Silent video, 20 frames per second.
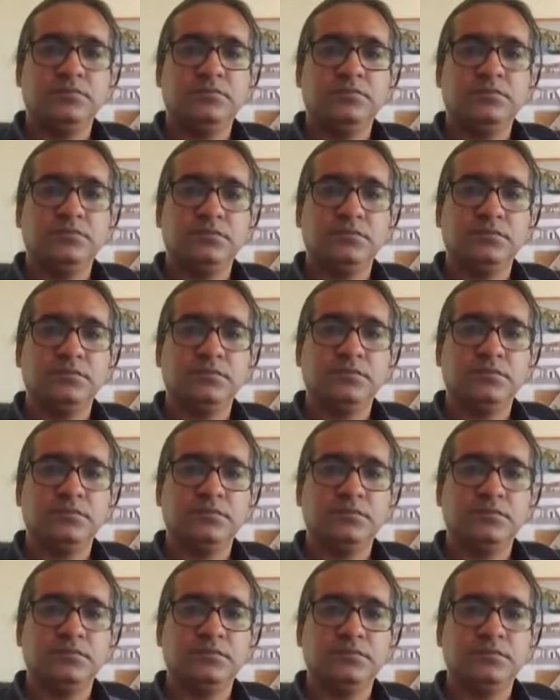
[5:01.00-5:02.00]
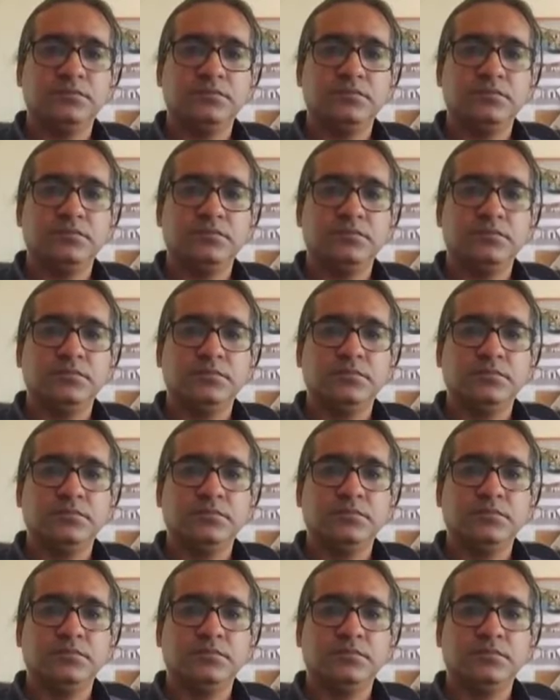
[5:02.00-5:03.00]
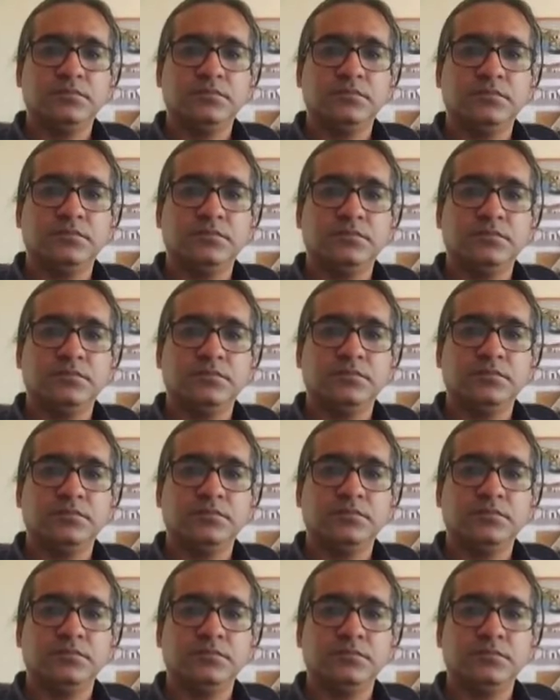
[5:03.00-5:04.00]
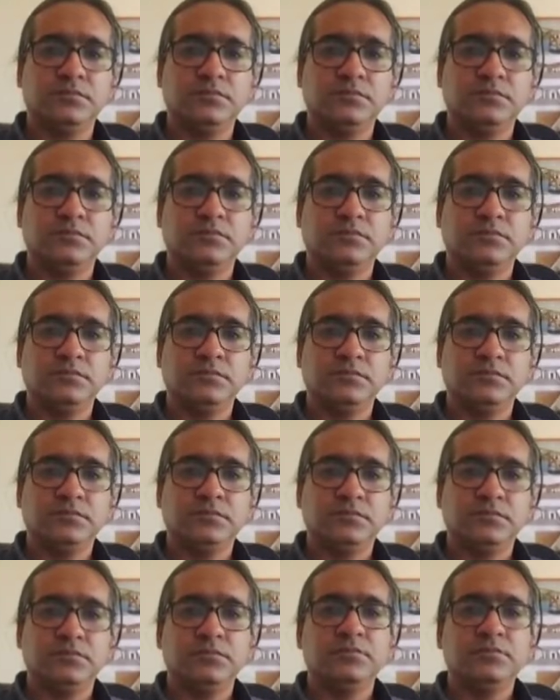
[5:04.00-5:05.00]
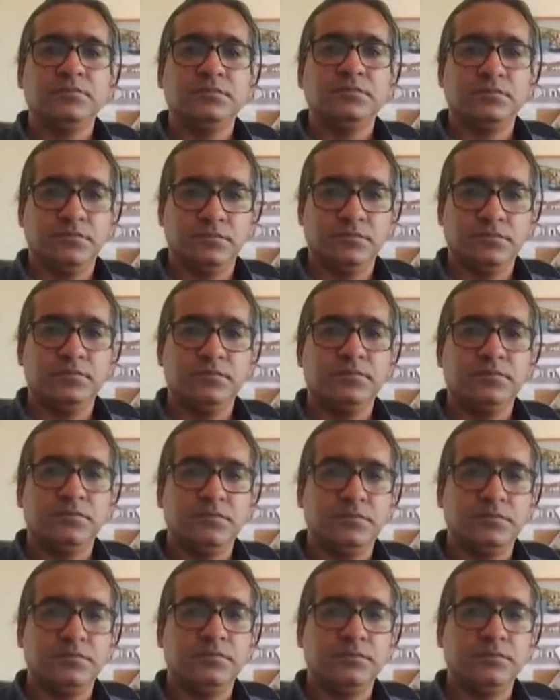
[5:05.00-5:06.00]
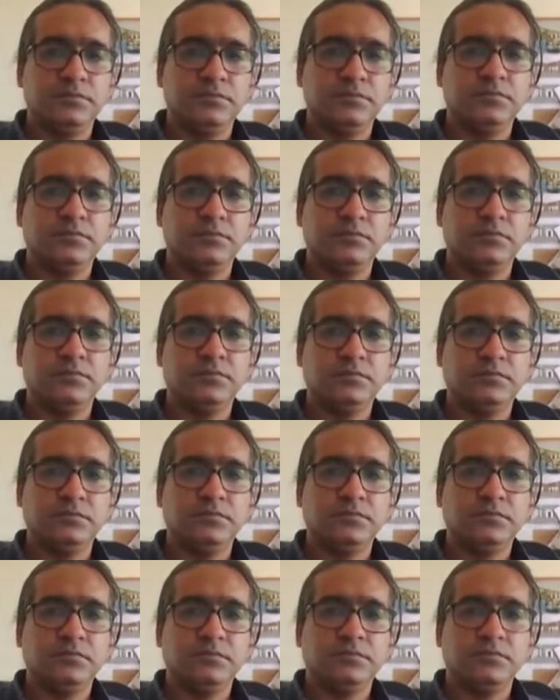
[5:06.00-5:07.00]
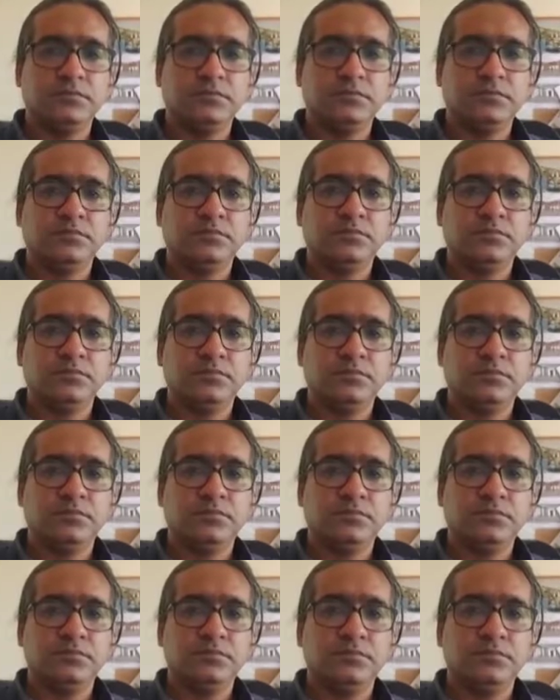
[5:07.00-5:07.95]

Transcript: (silent)